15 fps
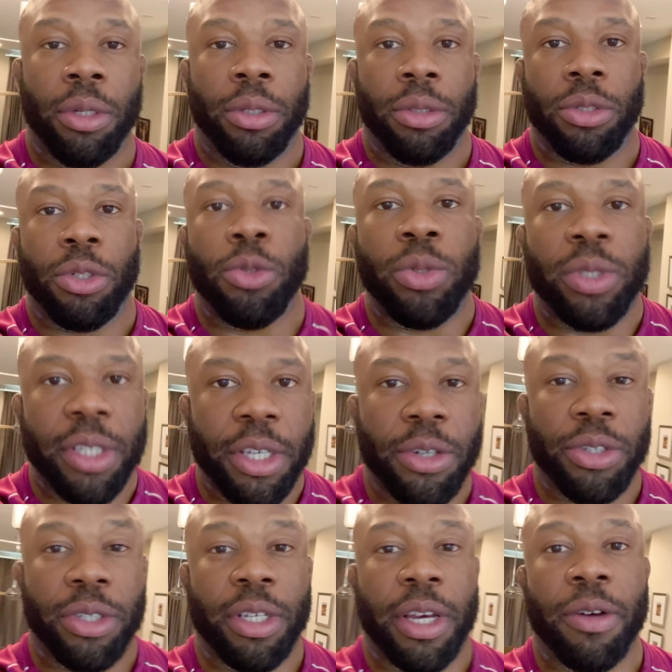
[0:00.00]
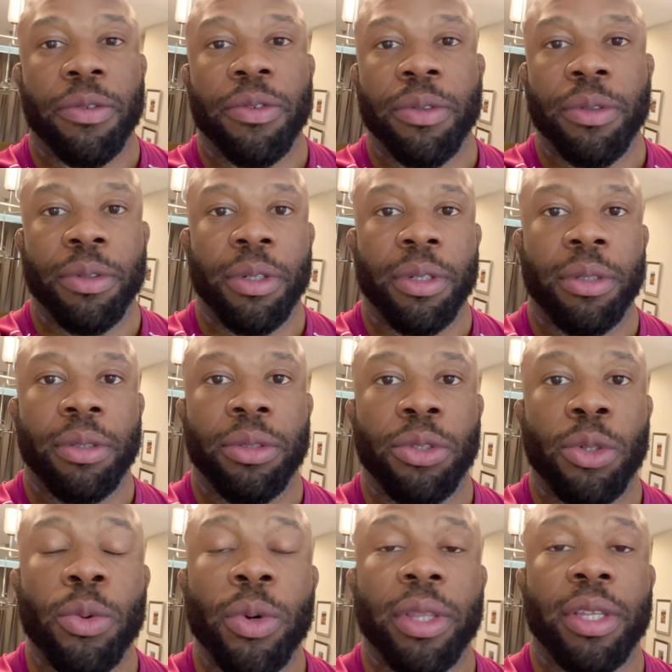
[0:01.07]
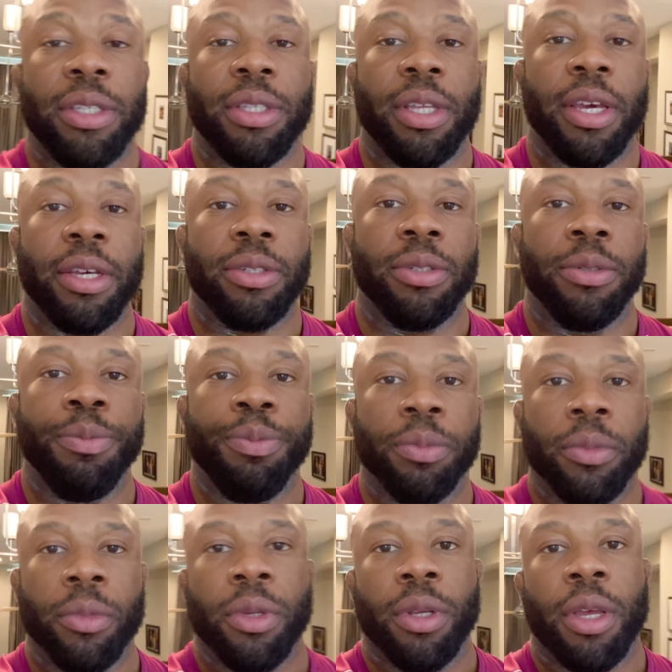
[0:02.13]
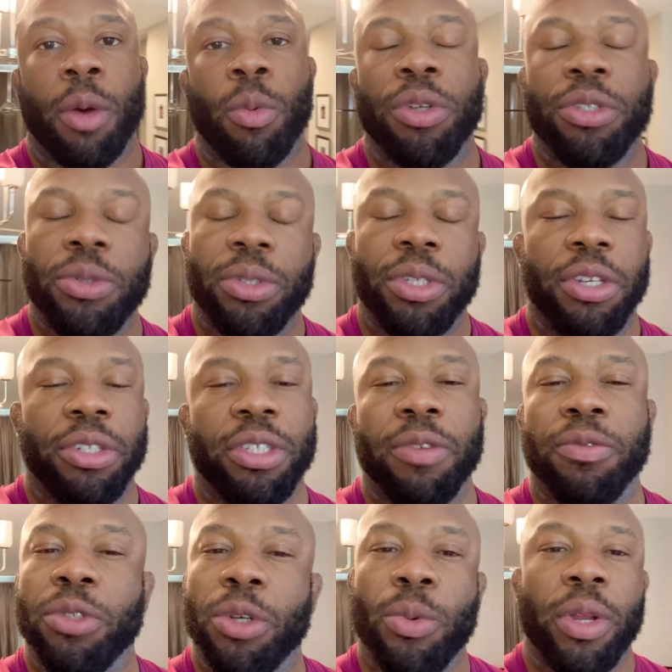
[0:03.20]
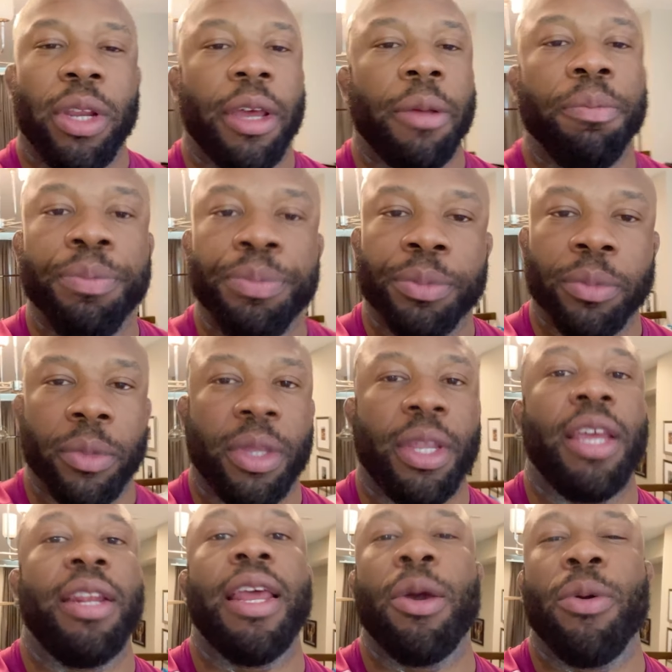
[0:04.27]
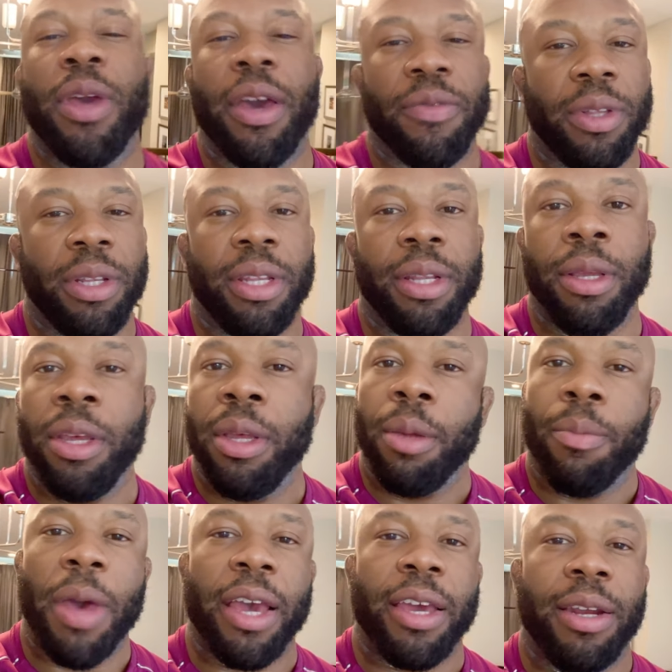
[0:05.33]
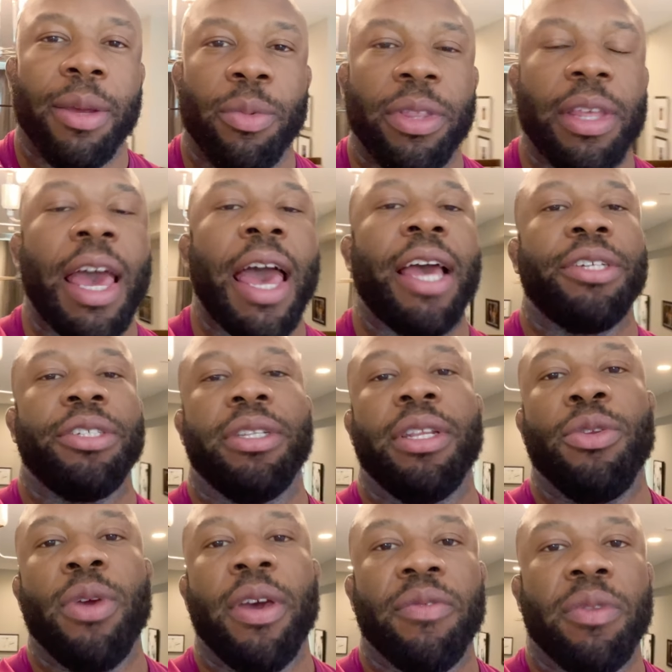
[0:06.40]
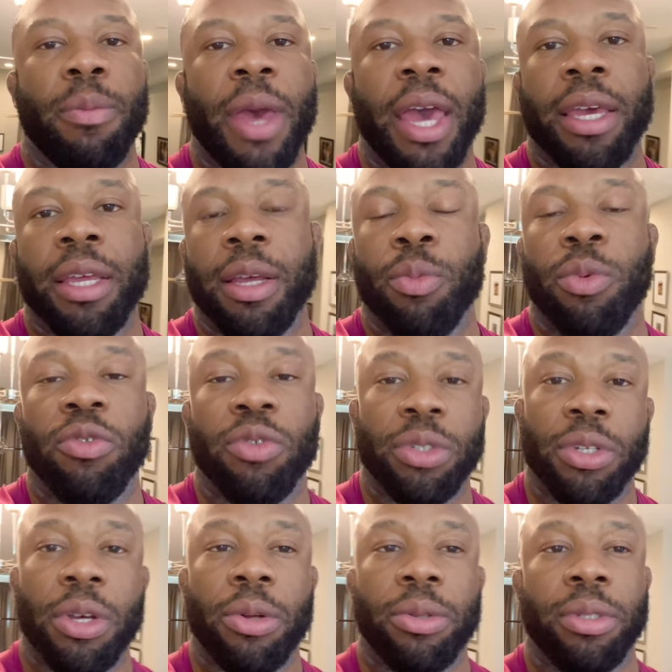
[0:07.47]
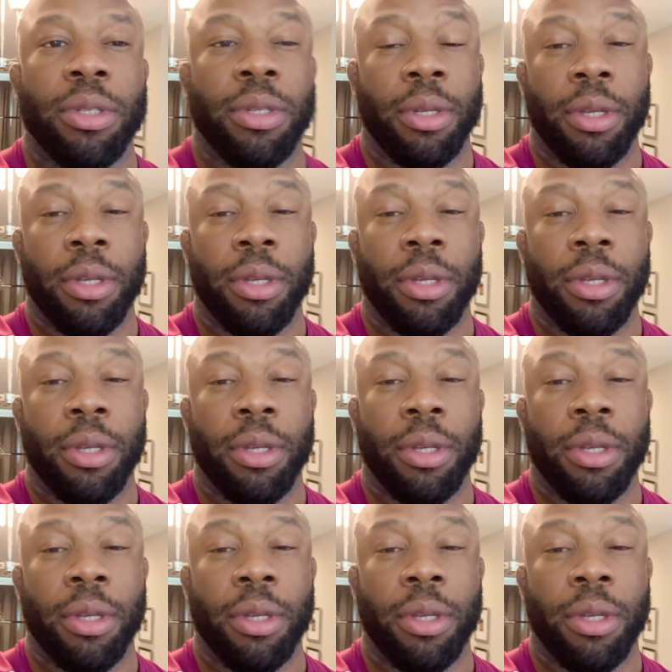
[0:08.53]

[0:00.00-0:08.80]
Do you see yourself doing these things? And once you see yourself doing it, then now you have to back it up with action. Then you have to back it up with results.